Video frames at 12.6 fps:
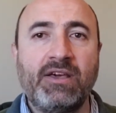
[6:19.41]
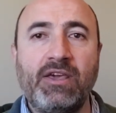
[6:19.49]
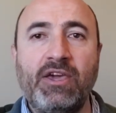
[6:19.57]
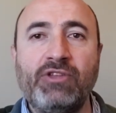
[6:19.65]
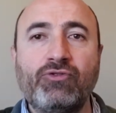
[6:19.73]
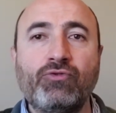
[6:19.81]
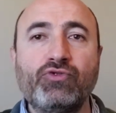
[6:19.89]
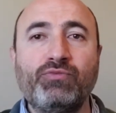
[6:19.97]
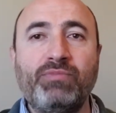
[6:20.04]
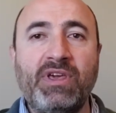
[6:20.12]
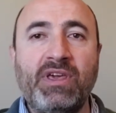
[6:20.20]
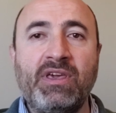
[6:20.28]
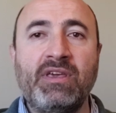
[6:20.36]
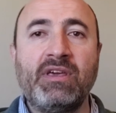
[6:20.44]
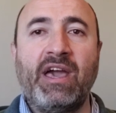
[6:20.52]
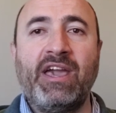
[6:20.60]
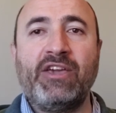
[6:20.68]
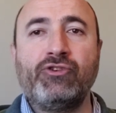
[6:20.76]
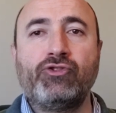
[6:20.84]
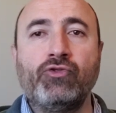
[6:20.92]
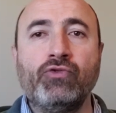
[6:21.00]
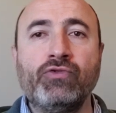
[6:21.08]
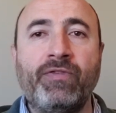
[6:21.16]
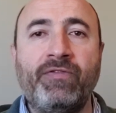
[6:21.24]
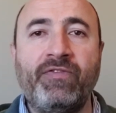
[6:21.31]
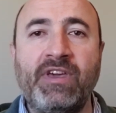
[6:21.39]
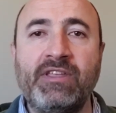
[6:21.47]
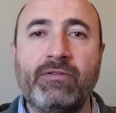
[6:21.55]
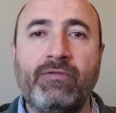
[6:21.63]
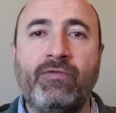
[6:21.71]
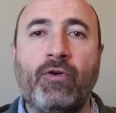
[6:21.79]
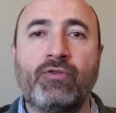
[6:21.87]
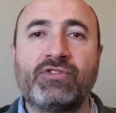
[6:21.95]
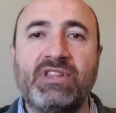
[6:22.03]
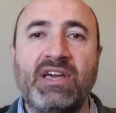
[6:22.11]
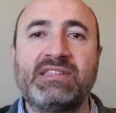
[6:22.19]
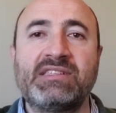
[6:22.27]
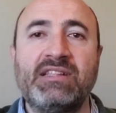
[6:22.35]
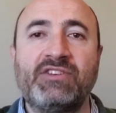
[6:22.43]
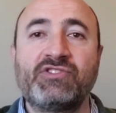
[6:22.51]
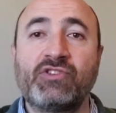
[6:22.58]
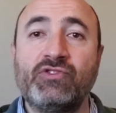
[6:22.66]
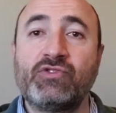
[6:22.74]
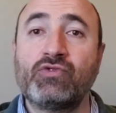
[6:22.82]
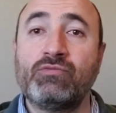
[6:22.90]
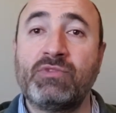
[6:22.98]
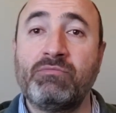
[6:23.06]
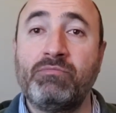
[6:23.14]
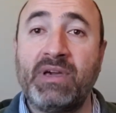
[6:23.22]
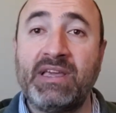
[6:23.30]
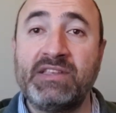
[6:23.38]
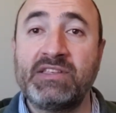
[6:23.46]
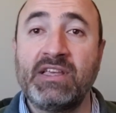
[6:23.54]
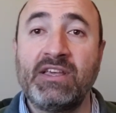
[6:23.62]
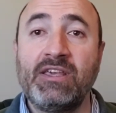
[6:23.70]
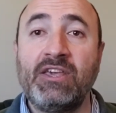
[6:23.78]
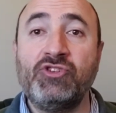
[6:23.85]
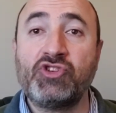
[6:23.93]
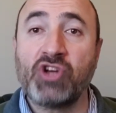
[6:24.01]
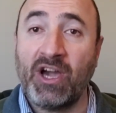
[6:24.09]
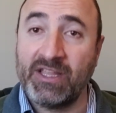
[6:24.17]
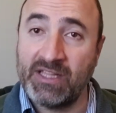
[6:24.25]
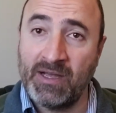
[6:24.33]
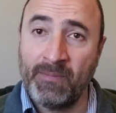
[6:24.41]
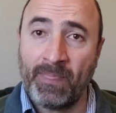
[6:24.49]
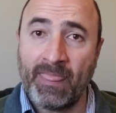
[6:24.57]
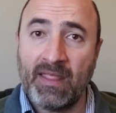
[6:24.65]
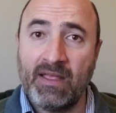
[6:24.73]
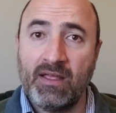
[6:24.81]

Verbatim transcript: it could be a good fit for Tesla's consumer base in China,